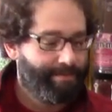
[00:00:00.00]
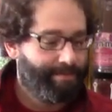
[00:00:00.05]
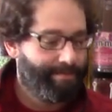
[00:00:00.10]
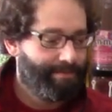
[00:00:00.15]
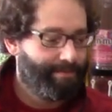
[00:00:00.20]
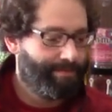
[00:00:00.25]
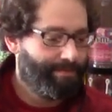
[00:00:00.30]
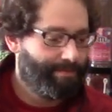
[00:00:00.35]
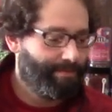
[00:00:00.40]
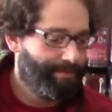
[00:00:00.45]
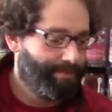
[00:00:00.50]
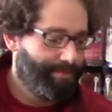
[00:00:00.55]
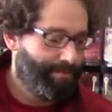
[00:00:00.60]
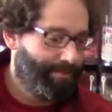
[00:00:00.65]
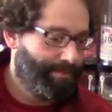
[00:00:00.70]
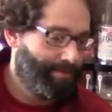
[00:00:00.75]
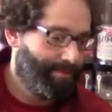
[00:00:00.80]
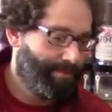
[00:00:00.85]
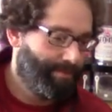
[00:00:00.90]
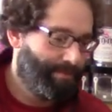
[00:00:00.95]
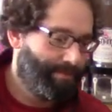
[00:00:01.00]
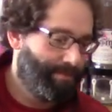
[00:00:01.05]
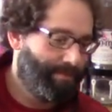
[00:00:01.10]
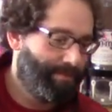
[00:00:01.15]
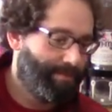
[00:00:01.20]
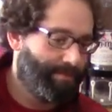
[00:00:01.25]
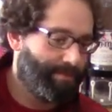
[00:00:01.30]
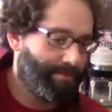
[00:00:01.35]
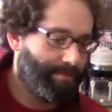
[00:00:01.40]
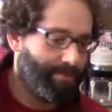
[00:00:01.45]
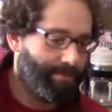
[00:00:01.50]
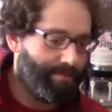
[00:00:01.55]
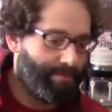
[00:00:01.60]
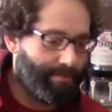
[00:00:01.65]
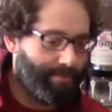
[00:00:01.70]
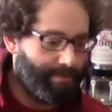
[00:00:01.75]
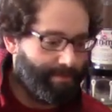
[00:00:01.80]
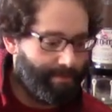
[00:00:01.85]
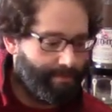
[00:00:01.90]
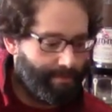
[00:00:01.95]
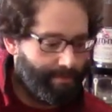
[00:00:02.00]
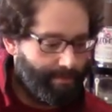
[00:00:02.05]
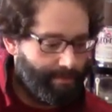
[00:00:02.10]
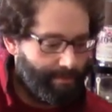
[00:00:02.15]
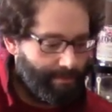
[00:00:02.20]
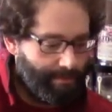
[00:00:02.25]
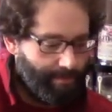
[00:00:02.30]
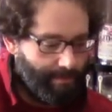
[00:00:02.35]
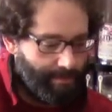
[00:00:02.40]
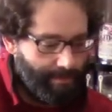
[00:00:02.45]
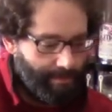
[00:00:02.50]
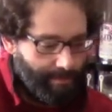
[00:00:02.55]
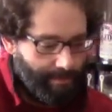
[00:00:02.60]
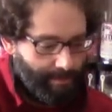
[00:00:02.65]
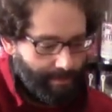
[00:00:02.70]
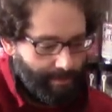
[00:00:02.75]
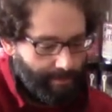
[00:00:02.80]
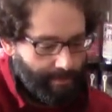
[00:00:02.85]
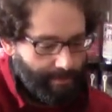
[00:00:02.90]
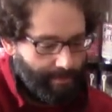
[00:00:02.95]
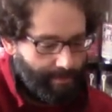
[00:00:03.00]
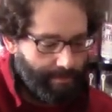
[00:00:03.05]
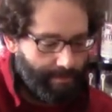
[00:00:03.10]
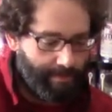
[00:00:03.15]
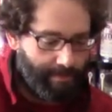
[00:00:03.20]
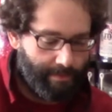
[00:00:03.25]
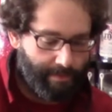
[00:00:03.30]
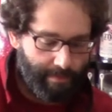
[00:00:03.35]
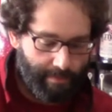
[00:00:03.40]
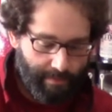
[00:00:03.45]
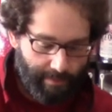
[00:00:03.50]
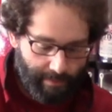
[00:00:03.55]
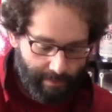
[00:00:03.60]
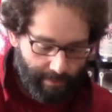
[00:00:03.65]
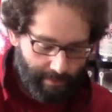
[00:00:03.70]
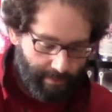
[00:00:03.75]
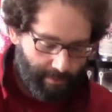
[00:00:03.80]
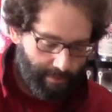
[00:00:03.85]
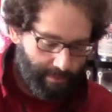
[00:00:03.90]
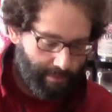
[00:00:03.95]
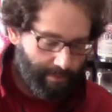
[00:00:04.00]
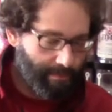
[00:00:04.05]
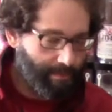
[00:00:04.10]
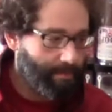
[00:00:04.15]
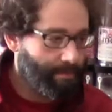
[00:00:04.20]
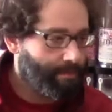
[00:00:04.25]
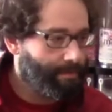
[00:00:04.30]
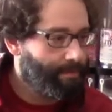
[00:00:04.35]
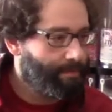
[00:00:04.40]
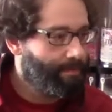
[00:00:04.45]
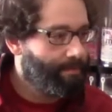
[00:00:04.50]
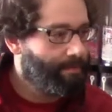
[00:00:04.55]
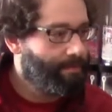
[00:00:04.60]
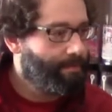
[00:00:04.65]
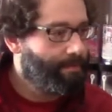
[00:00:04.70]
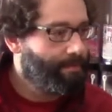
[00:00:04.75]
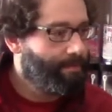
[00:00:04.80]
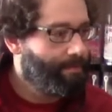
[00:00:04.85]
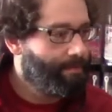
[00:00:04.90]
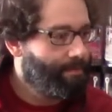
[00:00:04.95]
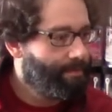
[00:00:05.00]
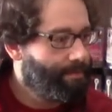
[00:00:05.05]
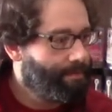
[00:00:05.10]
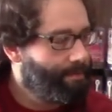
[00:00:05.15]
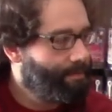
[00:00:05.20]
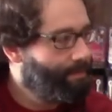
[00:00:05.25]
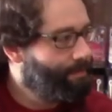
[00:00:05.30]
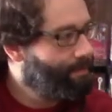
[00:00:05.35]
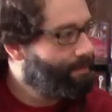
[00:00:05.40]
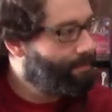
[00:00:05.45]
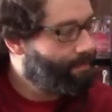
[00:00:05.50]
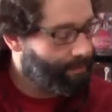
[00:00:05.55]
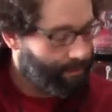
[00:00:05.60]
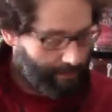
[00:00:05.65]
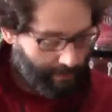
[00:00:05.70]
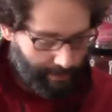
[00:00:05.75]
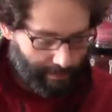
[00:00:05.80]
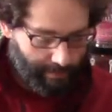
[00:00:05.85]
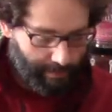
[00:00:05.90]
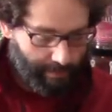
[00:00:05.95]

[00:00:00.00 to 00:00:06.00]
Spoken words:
This person isn't speaking.